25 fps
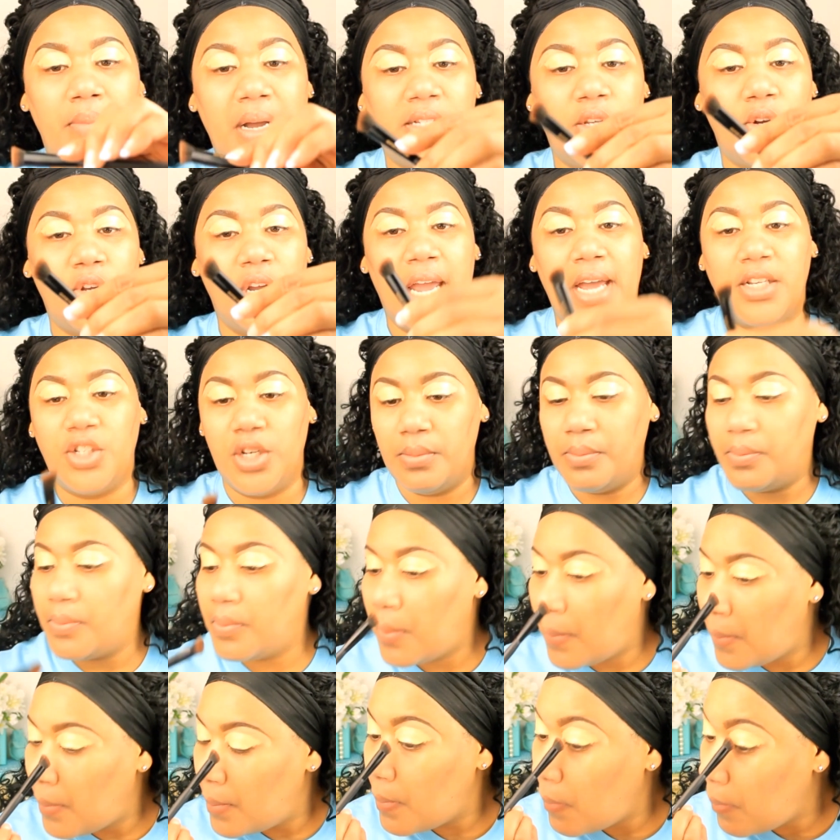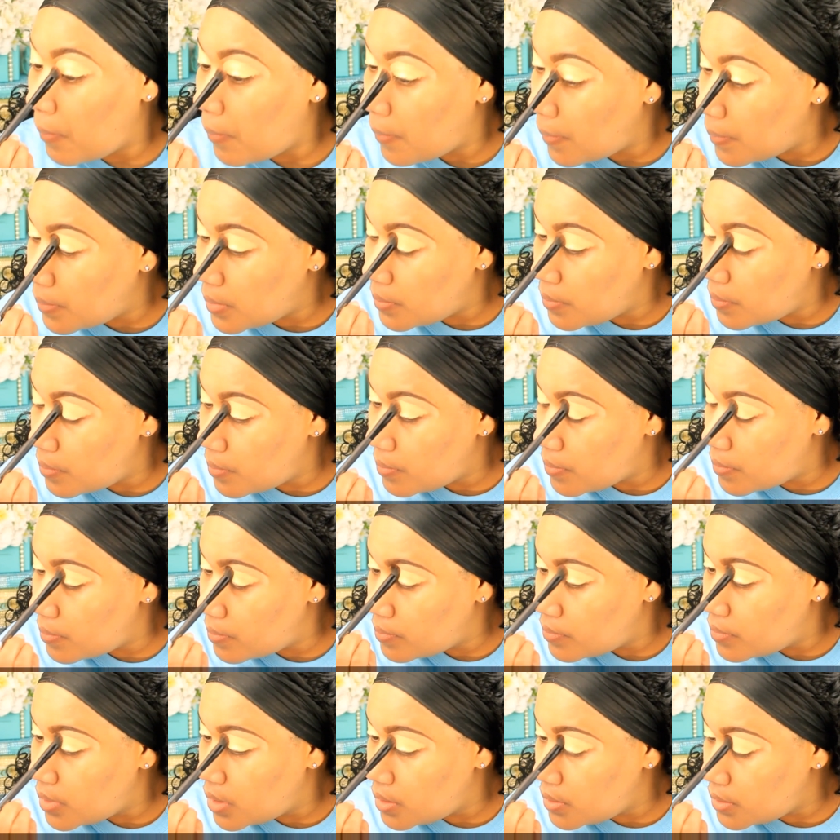I will be using my Sonia
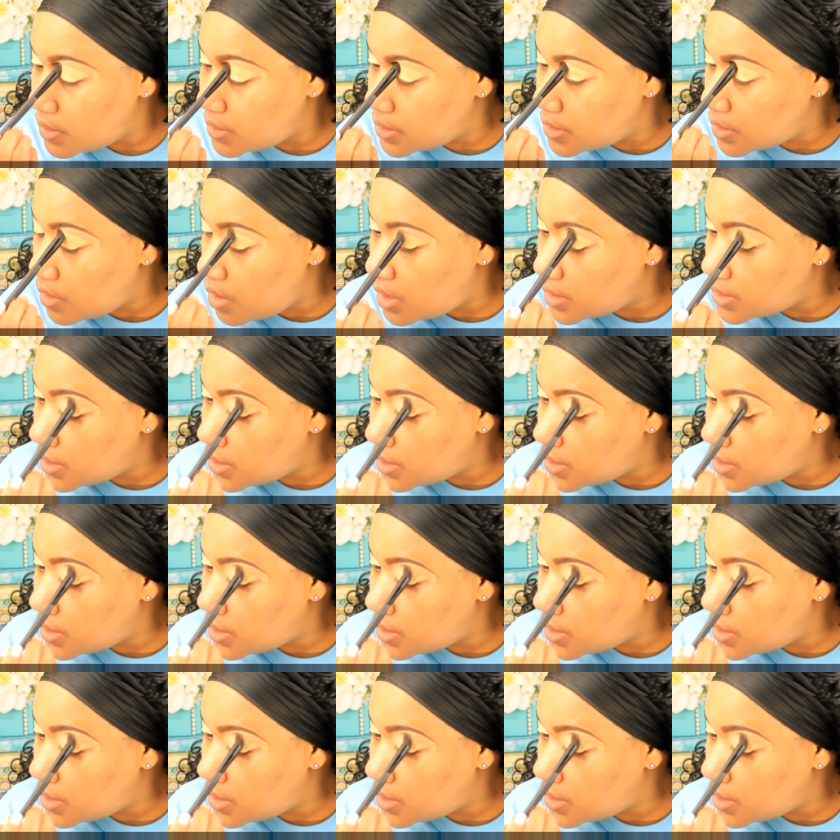Kashuk